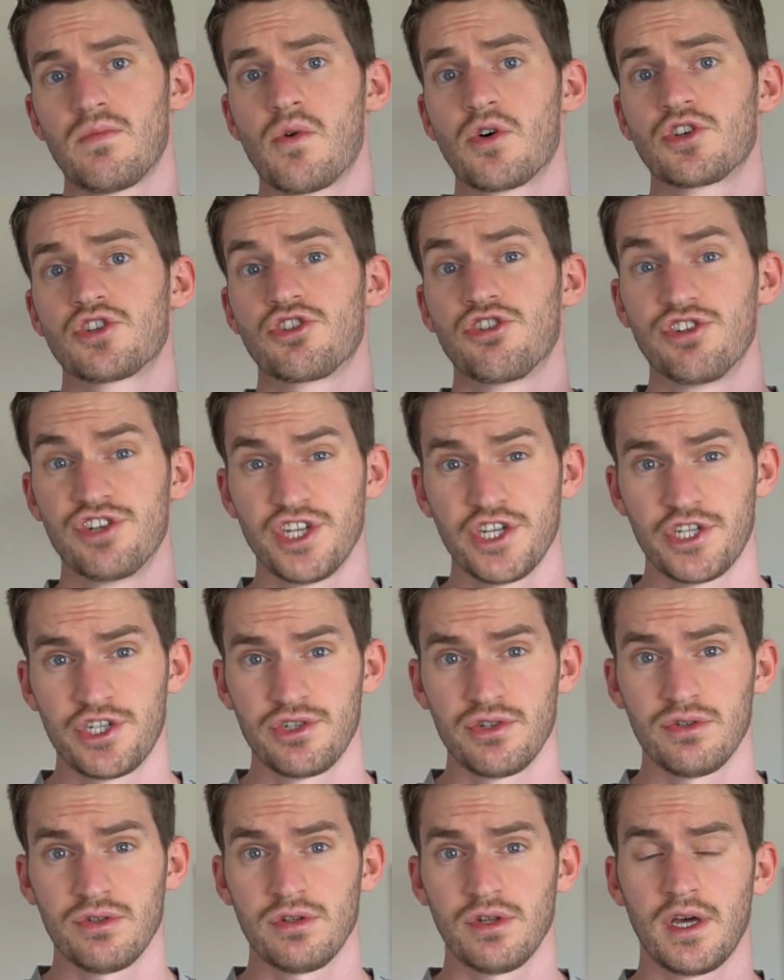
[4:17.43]
more
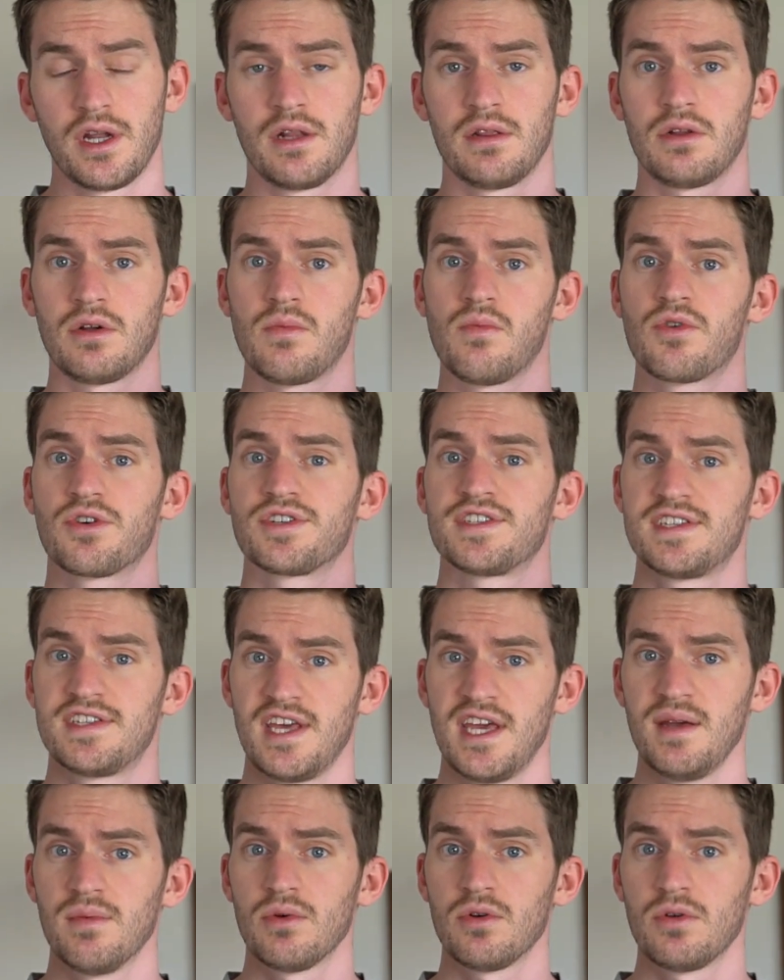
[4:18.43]
traditional and a little more
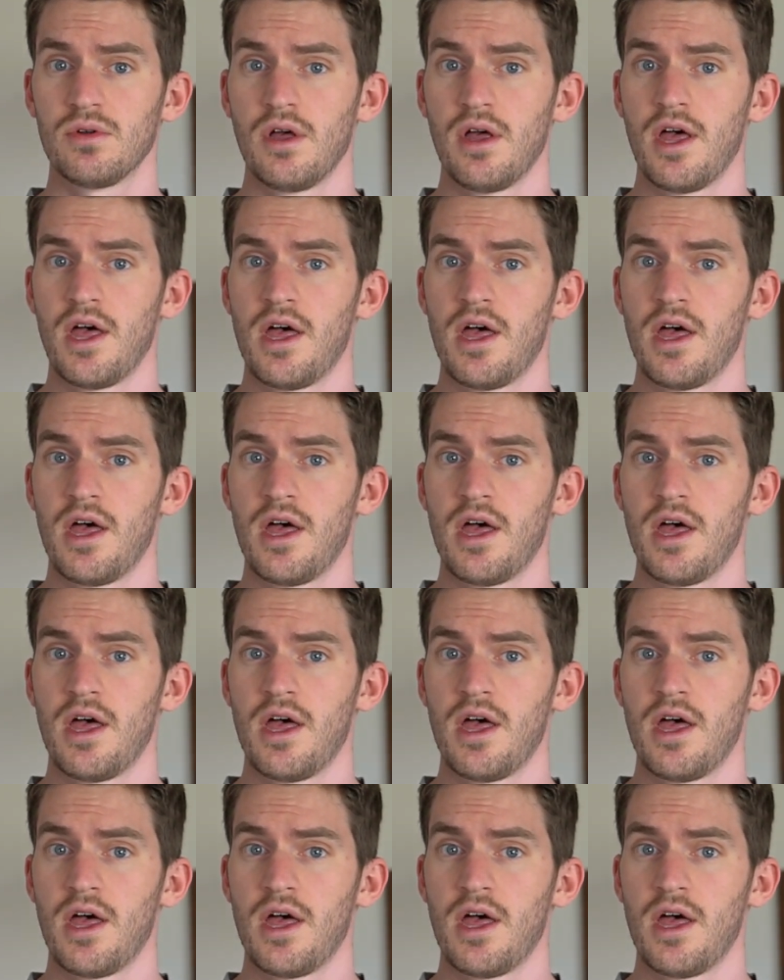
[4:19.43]
stable,